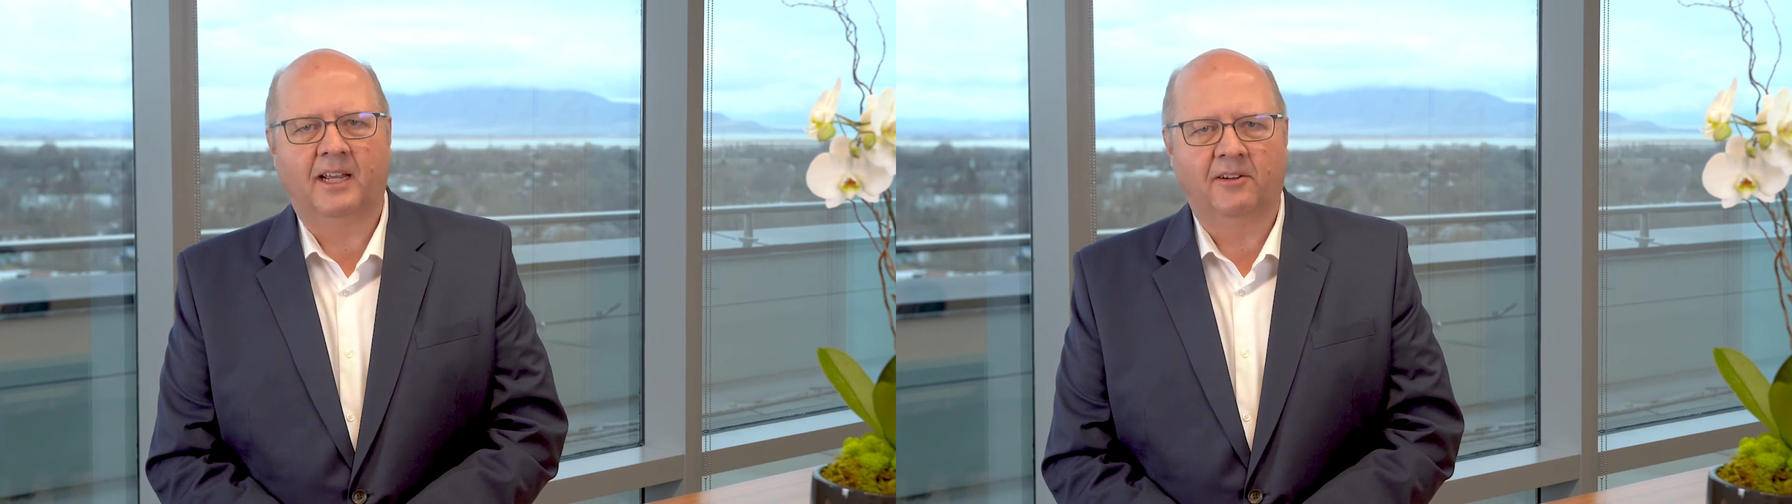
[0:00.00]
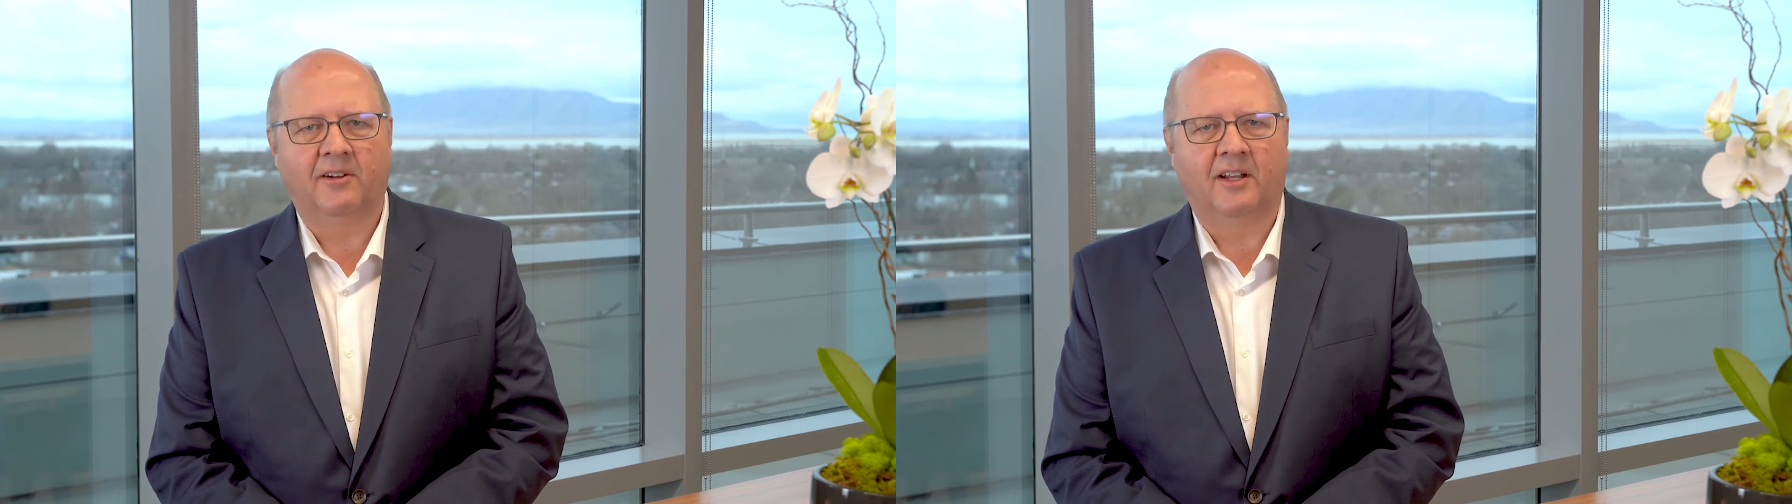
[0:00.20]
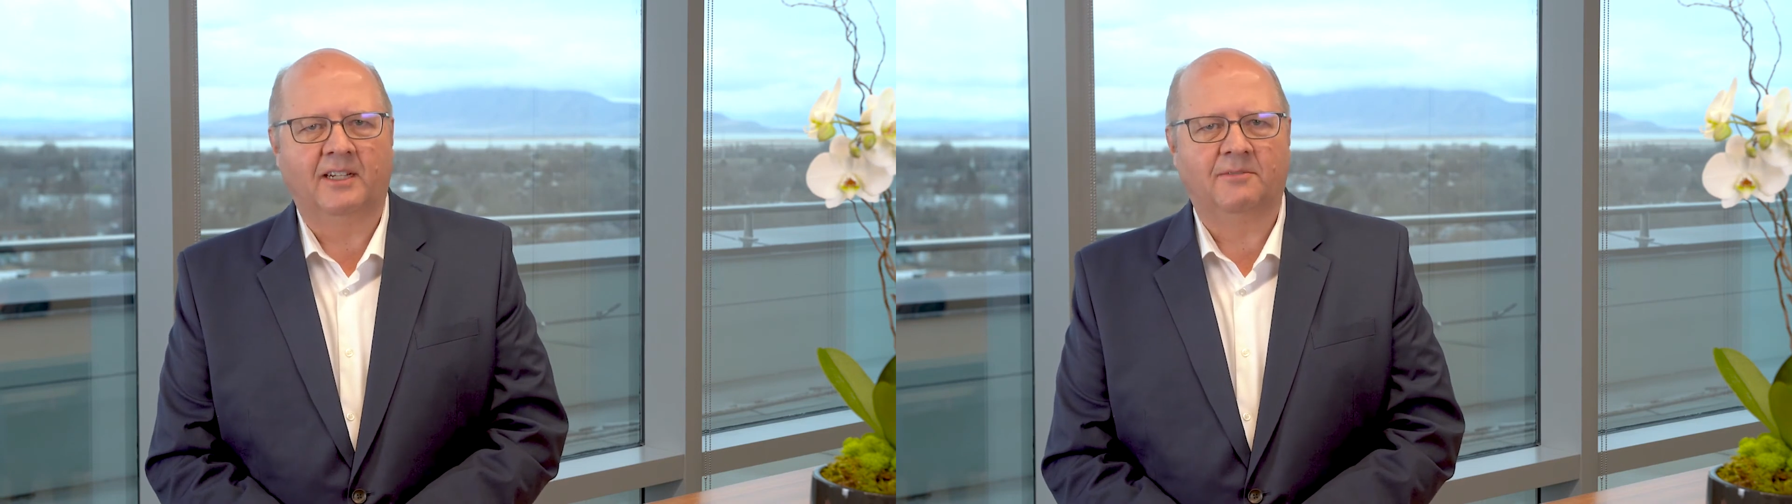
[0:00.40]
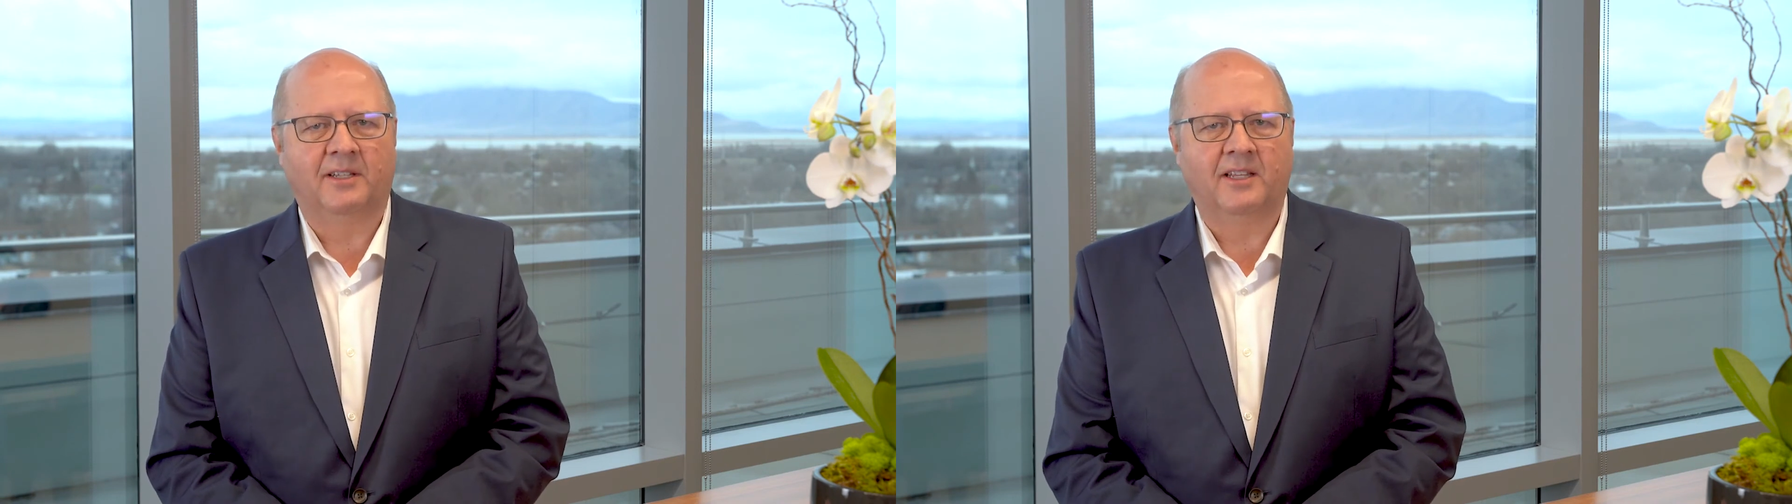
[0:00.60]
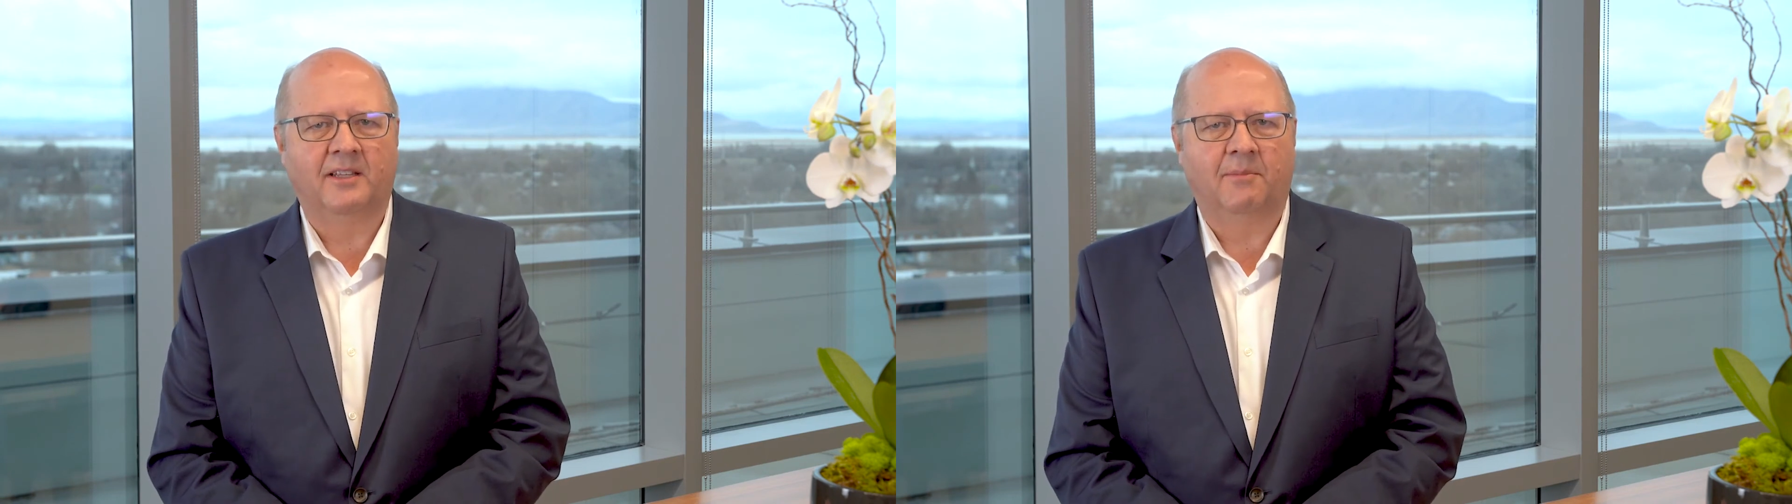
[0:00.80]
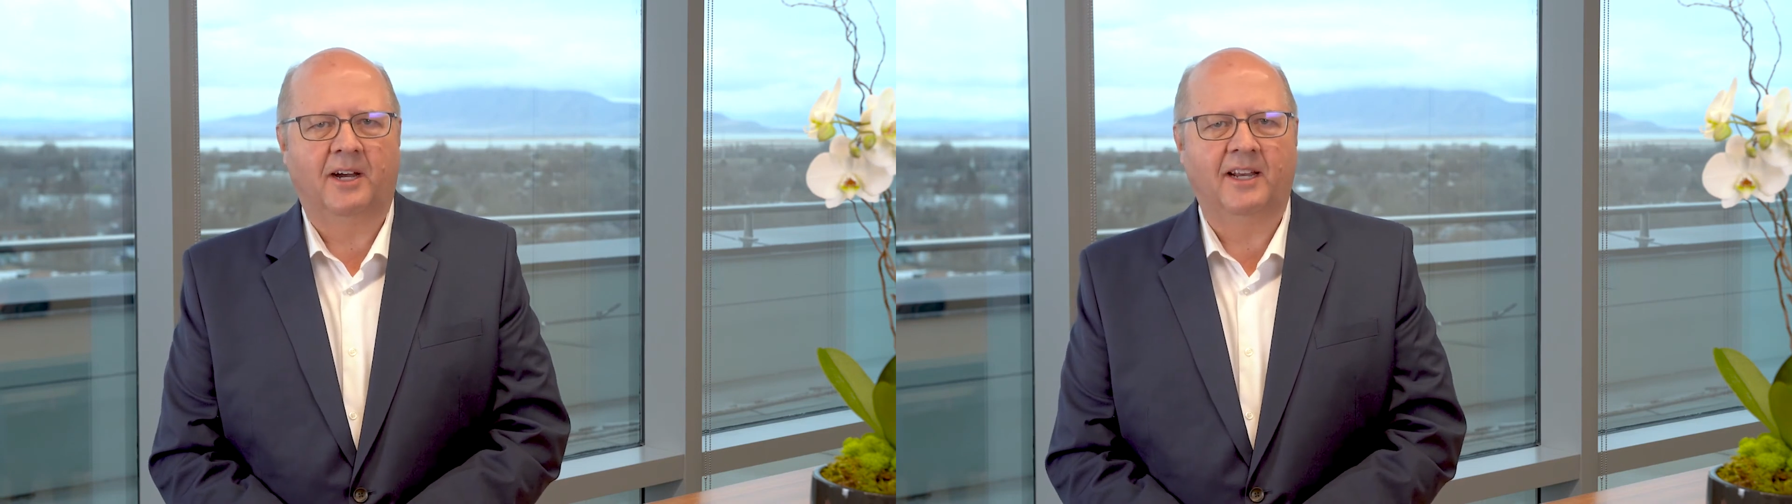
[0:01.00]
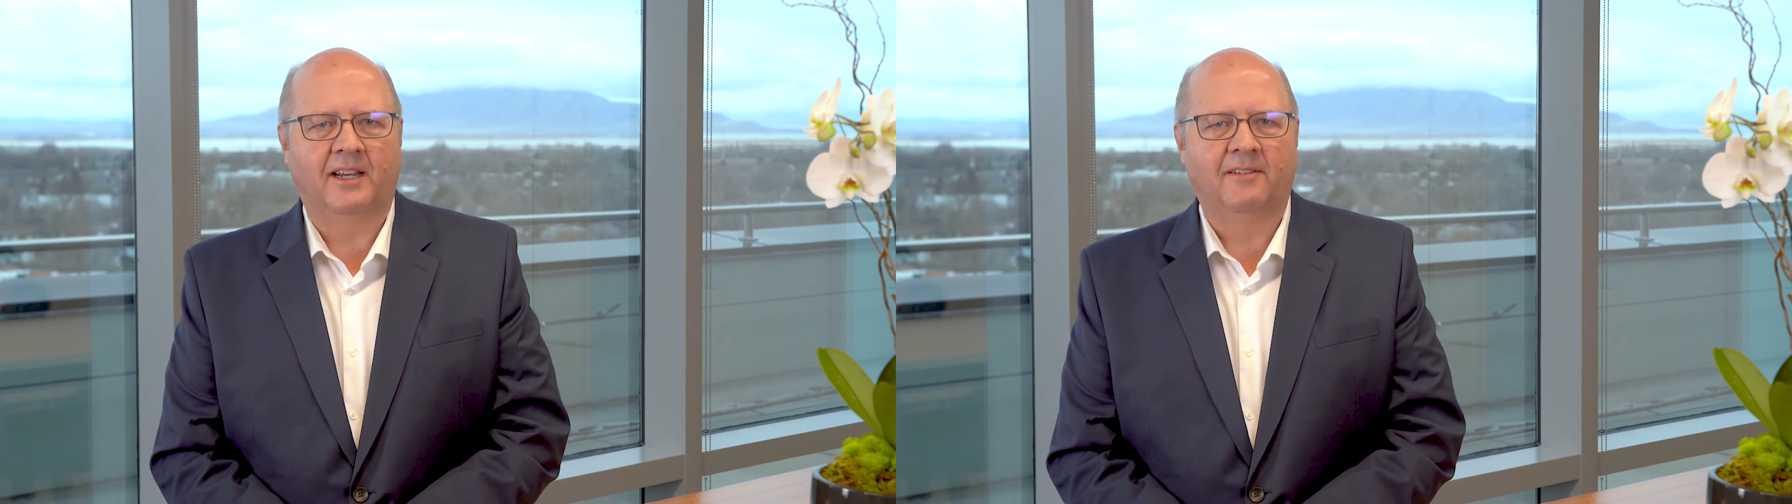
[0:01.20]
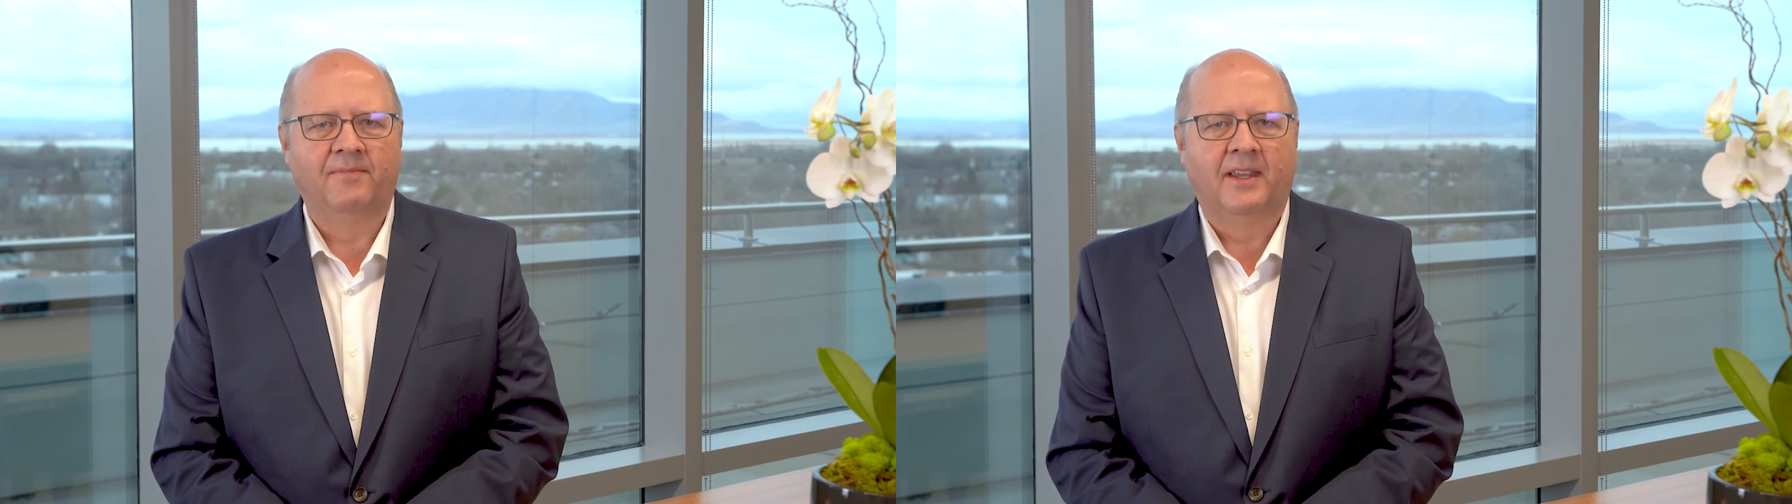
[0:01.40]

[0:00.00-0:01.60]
and utilized within the body.